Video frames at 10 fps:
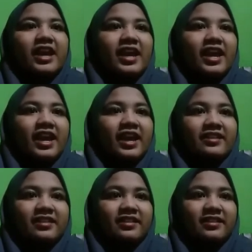
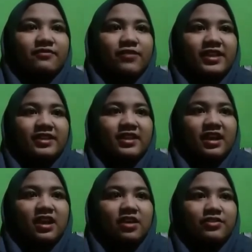and when the
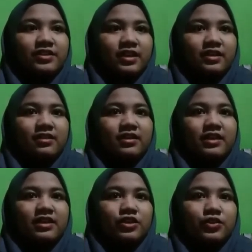aunt did, the
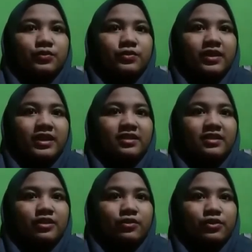two hit the
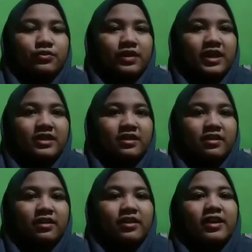road together.
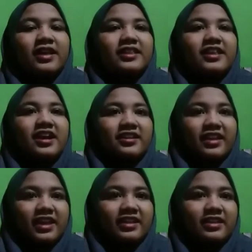That
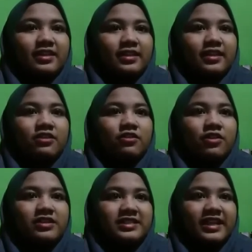night, George
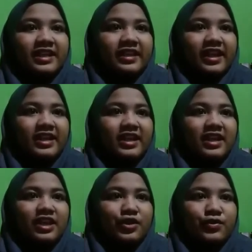tells Lenny
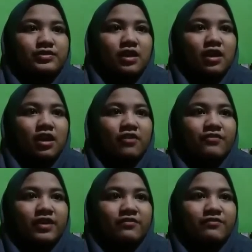he knows of
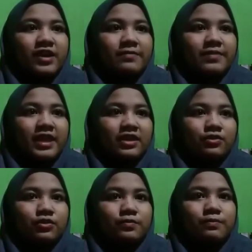a farm they
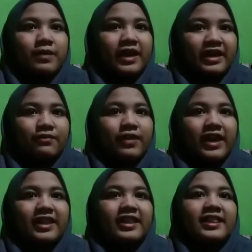could buy when
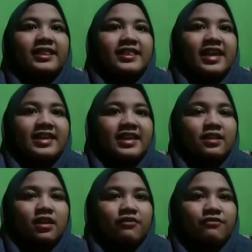they get
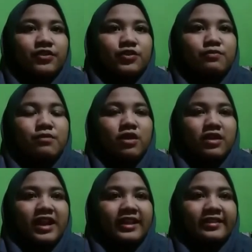a few more
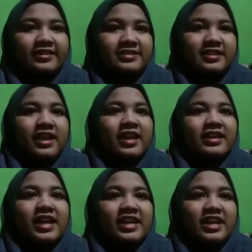dollars.
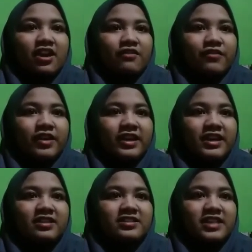Candy
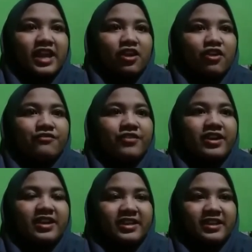overhears and offers the
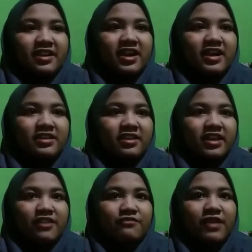
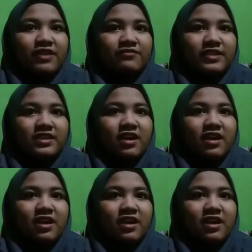$350